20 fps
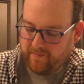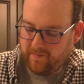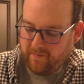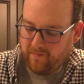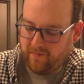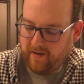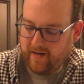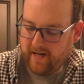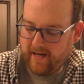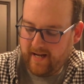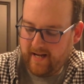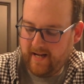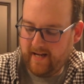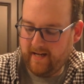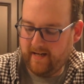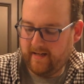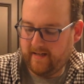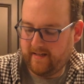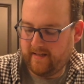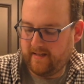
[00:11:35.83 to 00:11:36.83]

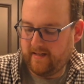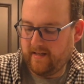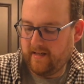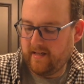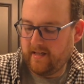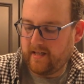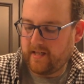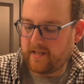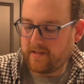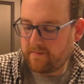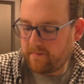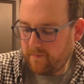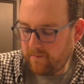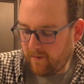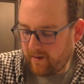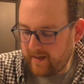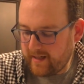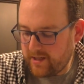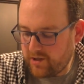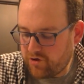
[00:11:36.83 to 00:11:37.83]
Why? Because we
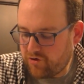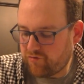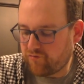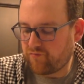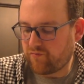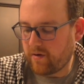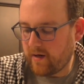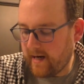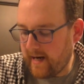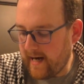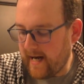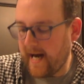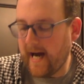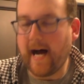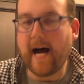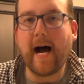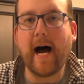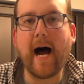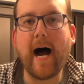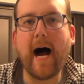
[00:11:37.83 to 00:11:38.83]
want it
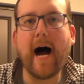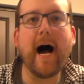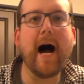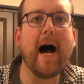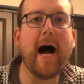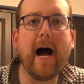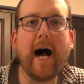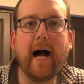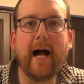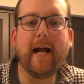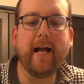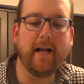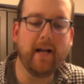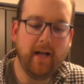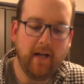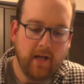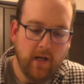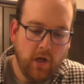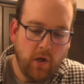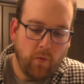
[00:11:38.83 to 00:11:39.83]
dry.
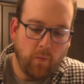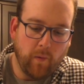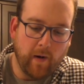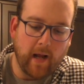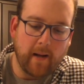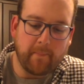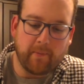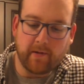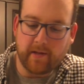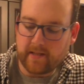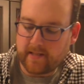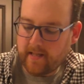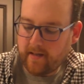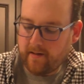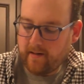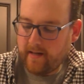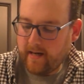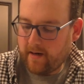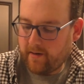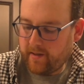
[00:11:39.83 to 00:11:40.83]
When I pull this out
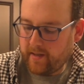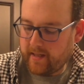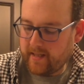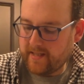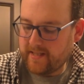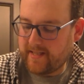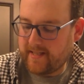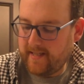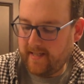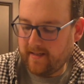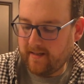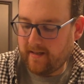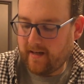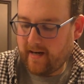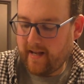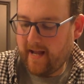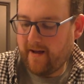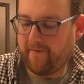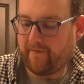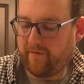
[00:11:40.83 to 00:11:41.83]
in an hour, you're going to see a lot
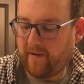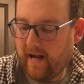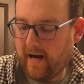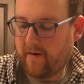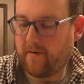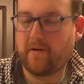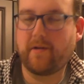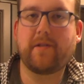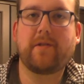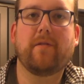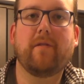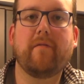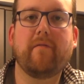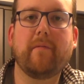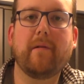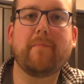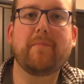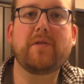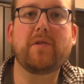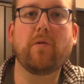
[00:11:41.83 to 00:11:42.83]
of that flour has sort of
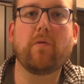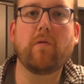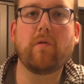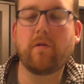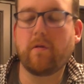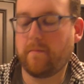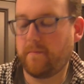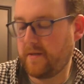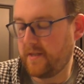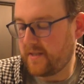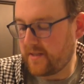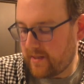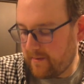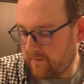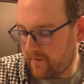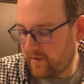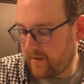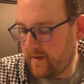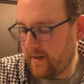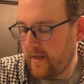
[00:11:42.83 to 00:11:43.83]
been absorbed. It's
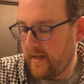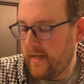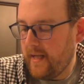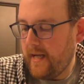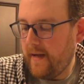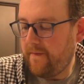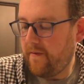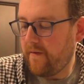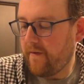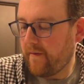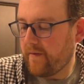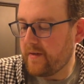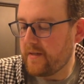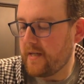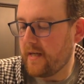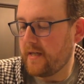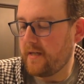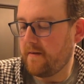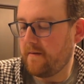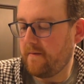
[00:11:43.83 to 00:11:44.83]
similar, if you've ever
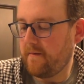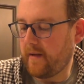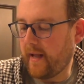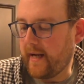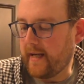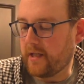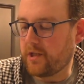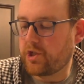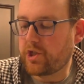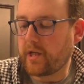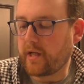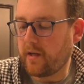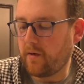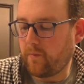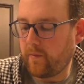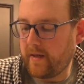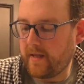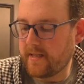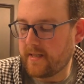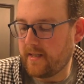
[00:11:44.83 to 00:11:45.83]
done like chicken
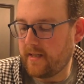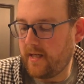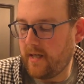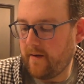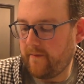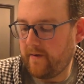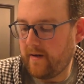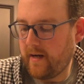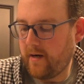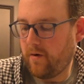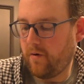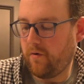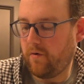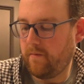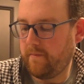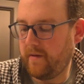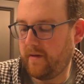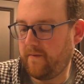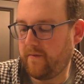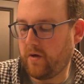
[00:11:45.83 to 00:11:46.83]
wings in the oven at
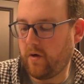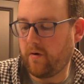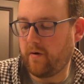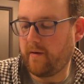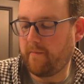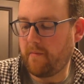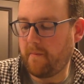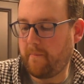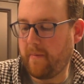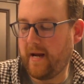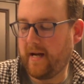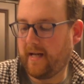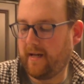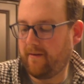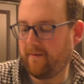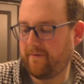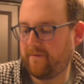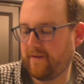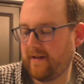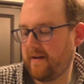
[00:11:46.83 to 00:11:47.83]
home and you've coated them in
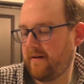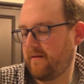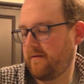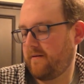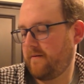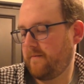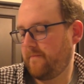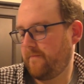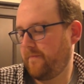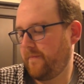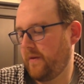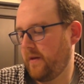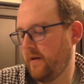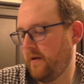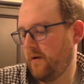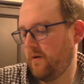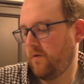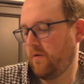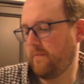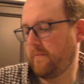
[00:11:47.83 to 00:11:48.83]
baking flour
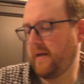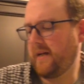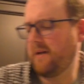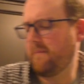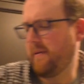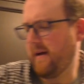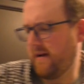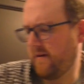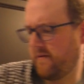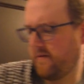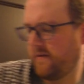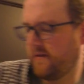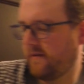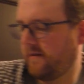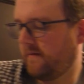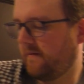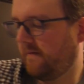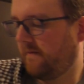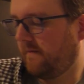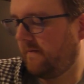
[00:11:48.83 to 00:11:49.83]
or baking powders.